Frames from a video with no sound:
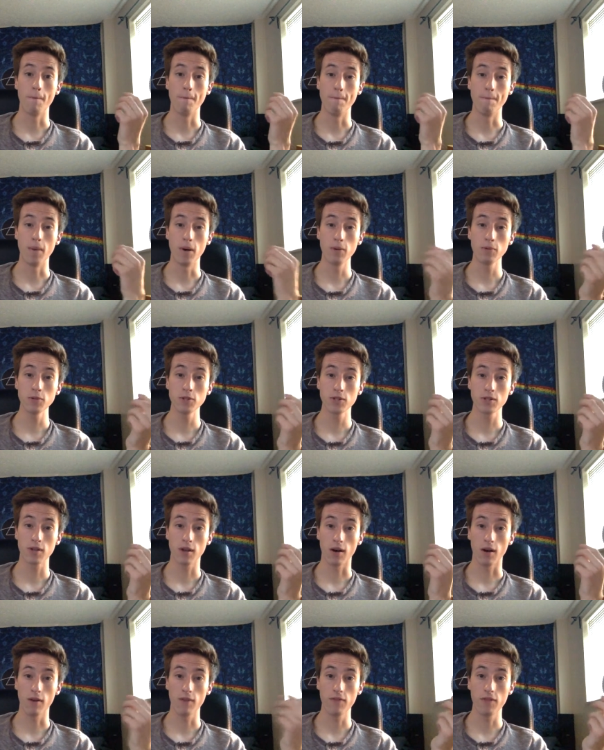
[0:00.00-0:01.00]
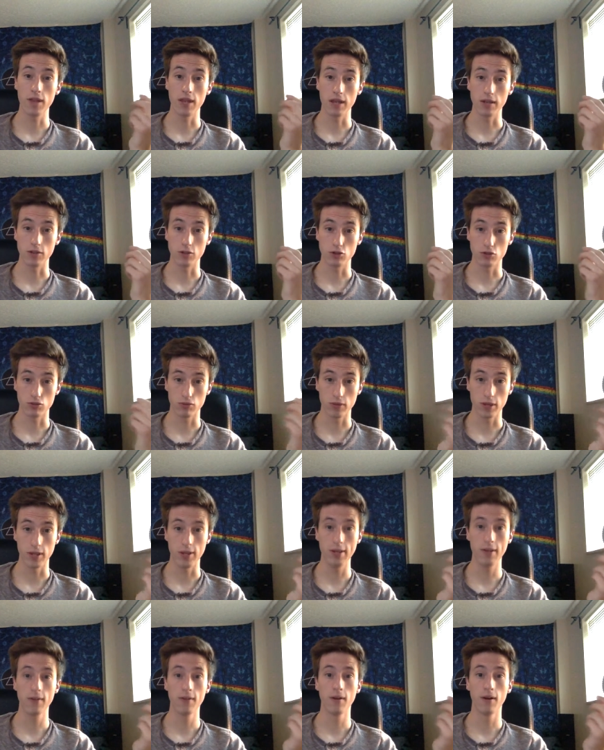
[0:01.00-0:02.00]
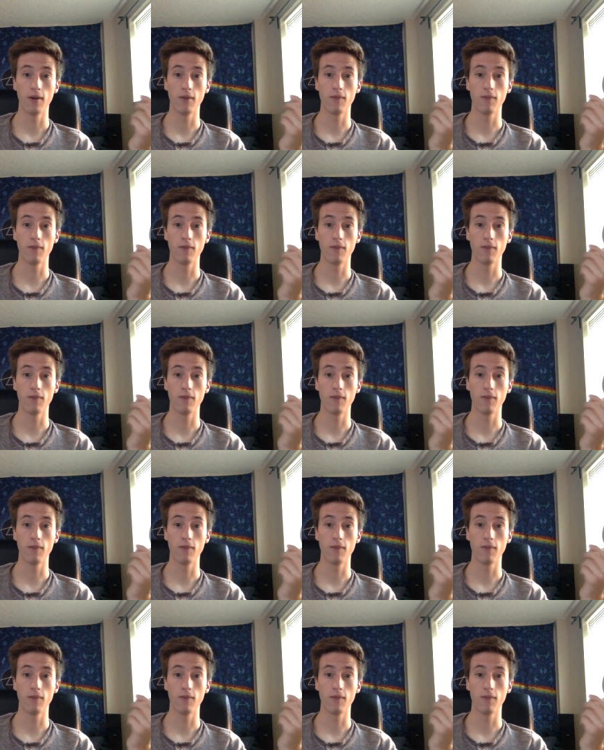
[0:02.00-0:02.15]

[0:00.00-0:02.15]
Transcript: most of the intrigue